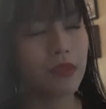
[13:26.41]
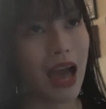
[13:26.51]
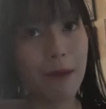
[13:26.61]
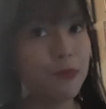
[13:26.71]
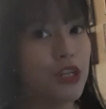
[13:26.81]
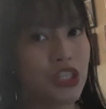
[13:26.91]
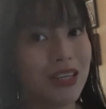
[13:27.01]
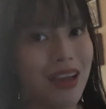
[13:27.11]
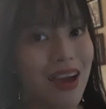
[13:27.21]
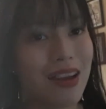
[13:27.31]
Hapon na
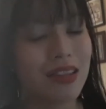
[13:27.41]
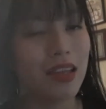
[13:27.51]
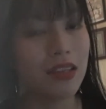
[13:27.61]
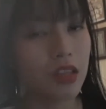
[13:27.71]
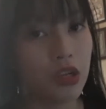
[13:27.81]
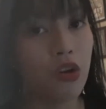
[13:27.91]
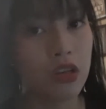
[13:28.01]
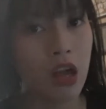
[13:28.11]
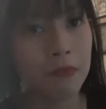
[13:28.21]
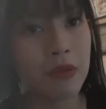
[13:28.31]
siya nakarating,
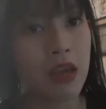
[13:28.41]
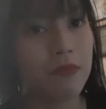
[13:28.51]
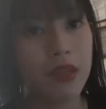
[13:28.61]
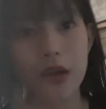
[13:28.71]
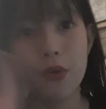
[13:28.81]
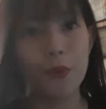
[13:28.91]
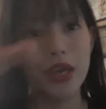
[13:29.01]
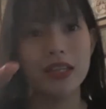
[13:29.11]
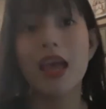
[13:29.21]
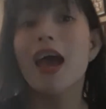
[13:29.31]
3:00 p.m. na.
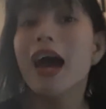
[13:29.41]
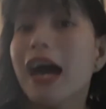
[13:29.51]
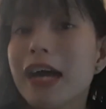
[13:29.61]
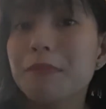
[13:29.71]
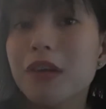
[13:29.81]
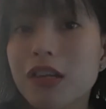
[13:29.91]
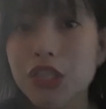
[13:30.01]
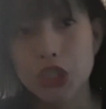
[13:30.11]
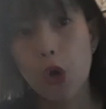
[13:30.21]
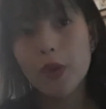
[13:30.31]
Wait, I'm
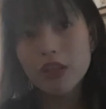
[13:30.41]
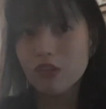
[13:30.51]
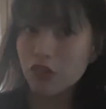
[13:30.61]
gonna show it to